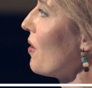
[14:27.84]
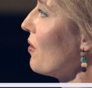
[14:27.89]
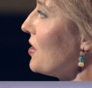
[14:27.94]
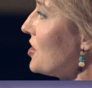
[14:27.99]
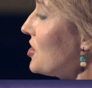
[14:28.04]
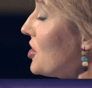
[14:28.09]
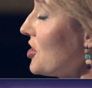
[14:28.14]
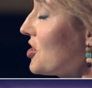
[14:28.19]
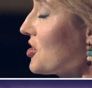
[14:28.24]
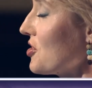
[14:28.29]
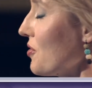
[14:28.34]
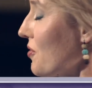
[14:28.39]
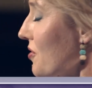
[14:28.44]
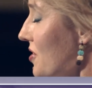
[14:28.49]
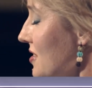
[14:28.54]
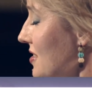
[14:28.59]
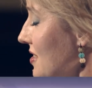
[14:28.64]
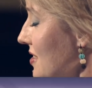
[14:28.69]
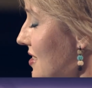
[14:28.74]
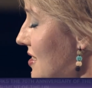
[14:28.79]
politician
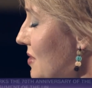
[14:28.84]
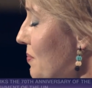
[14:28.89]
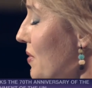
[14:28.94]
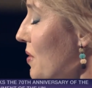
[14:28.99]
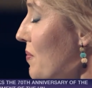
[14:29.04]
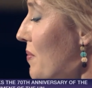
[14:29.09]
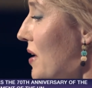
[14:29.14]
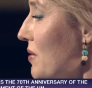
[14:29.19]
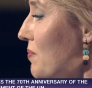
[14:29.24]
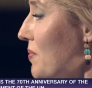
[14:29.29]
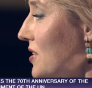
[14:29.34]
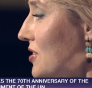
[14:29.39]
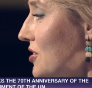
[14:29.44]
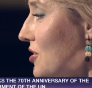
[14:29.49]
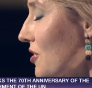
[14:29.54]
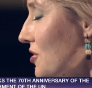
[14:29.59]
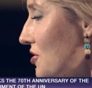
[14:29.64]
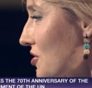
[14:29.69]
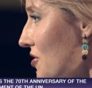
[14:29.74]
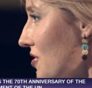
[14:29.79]
or as a diplomat, but
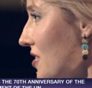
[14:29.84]
don't